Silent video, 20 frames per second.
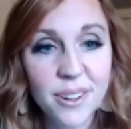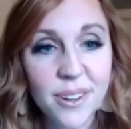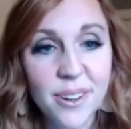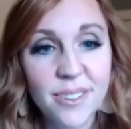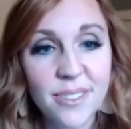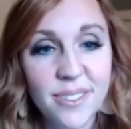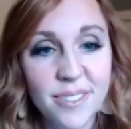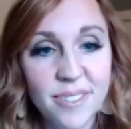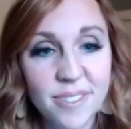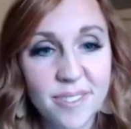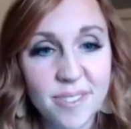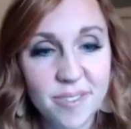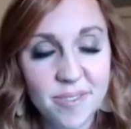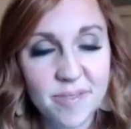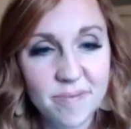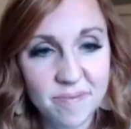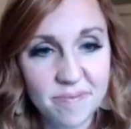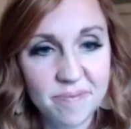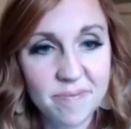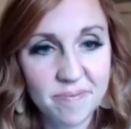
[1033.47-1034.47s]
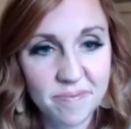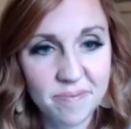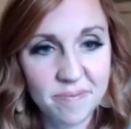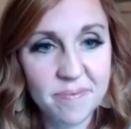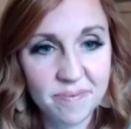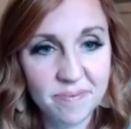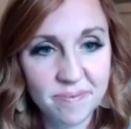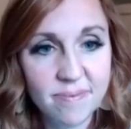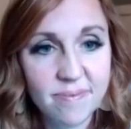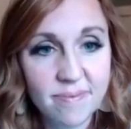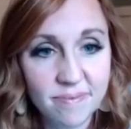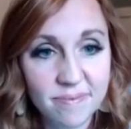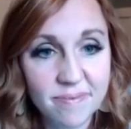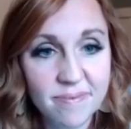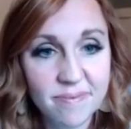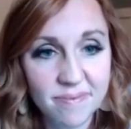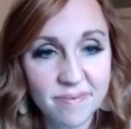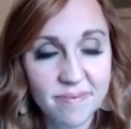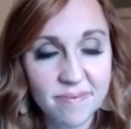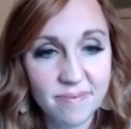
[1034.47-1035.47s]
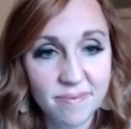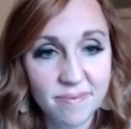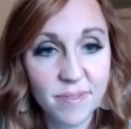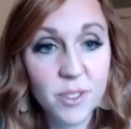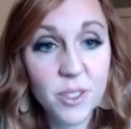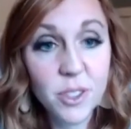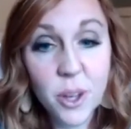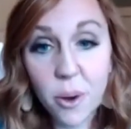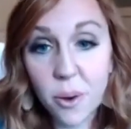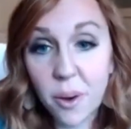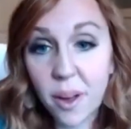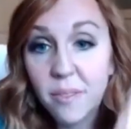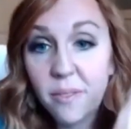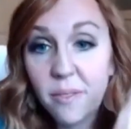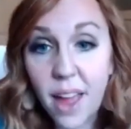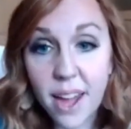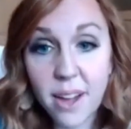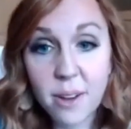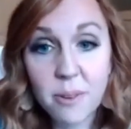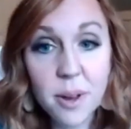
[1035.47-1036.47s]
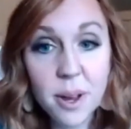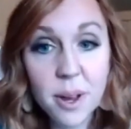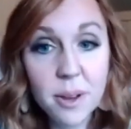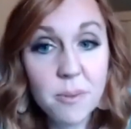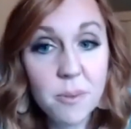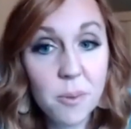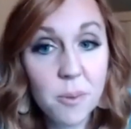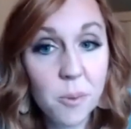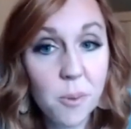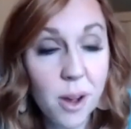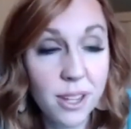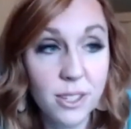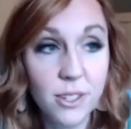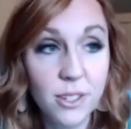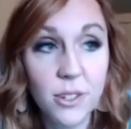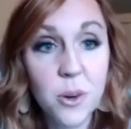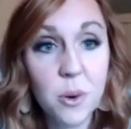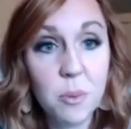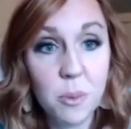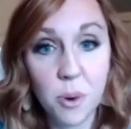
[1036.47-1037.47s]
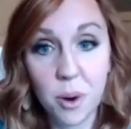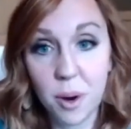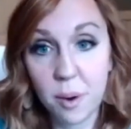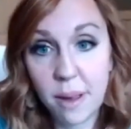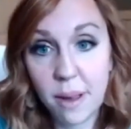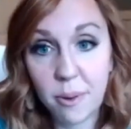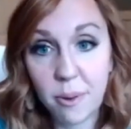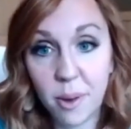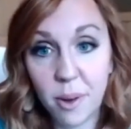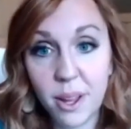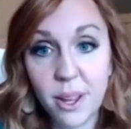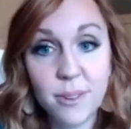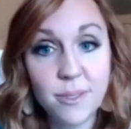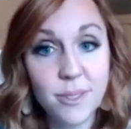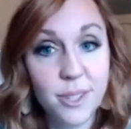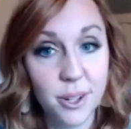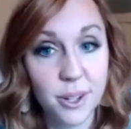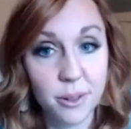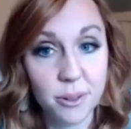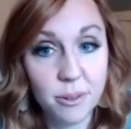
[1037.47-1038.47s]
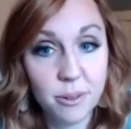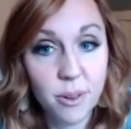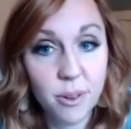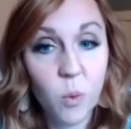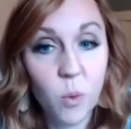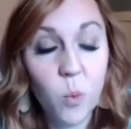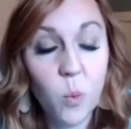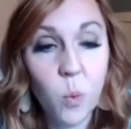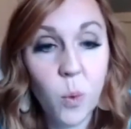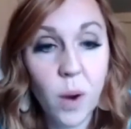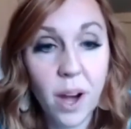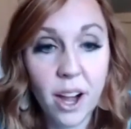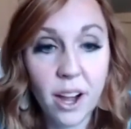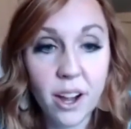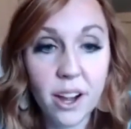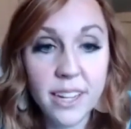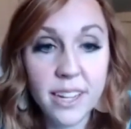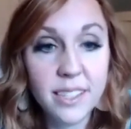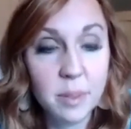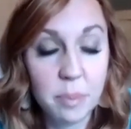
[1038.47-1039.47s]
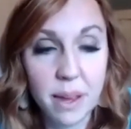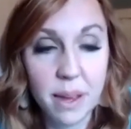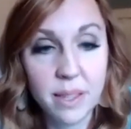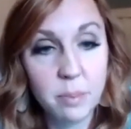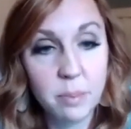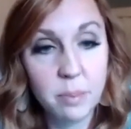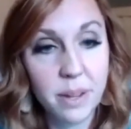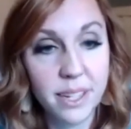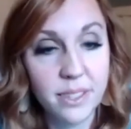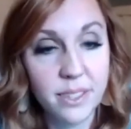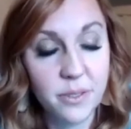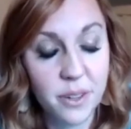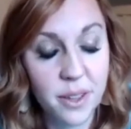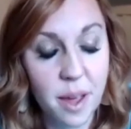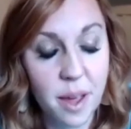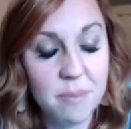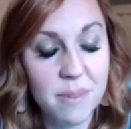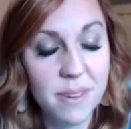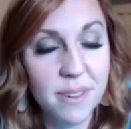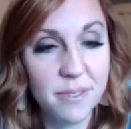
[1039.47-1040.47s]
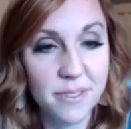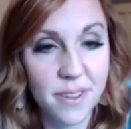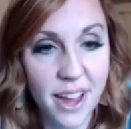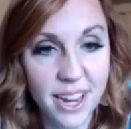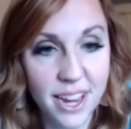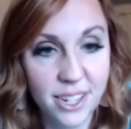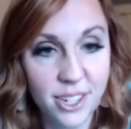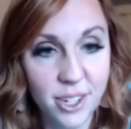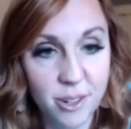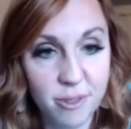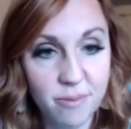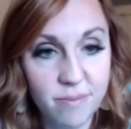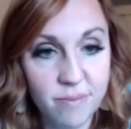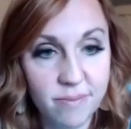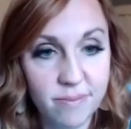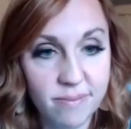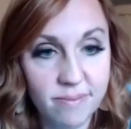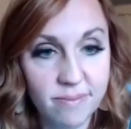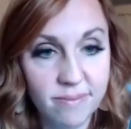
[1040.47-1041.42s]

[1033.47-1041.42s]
so that's what I talk about in my group. So if anyone wants to know more about what you do, where is the best place for them to find you?